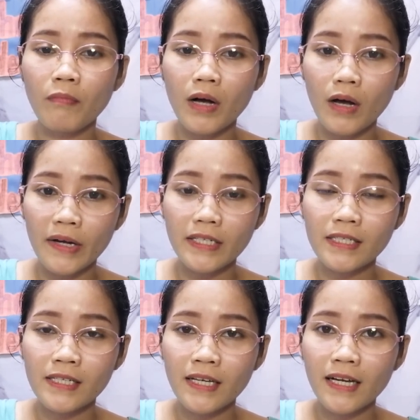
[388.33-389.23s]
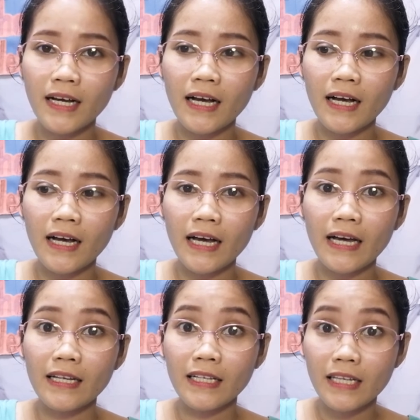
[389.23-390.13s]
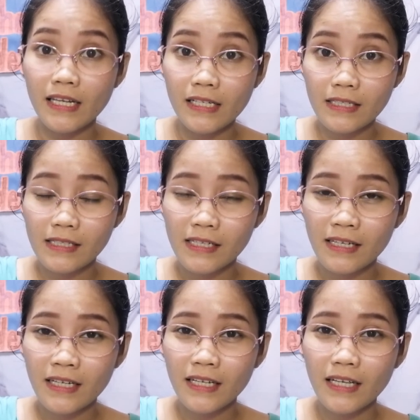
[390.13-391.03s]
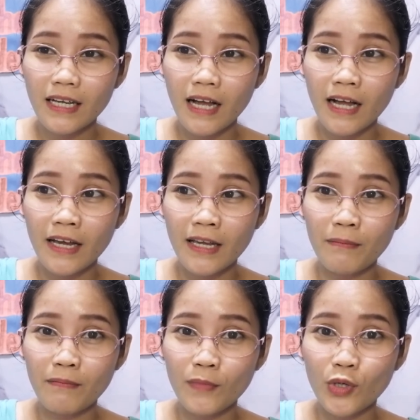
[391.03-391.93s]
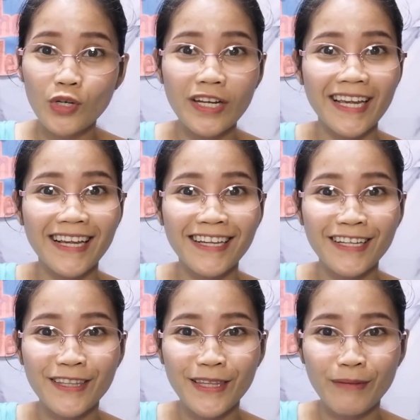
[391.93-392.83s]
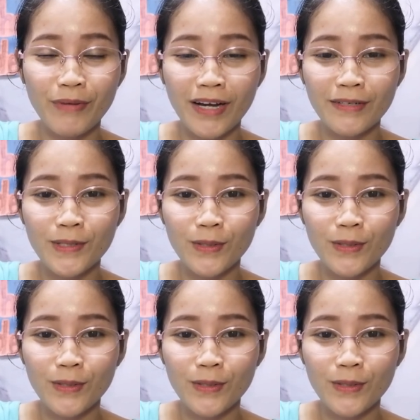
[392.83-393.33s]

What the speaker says: but at least I'm earning, diba?